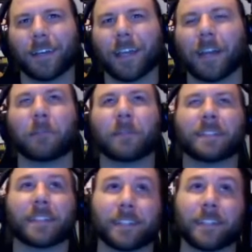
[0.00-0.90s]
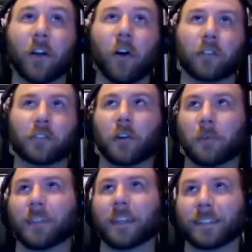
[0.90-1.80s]
And I don't mean 60 also. I
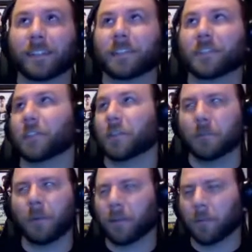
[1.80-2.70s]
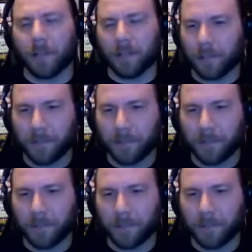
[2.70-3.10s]
mean like 6'2", by the way.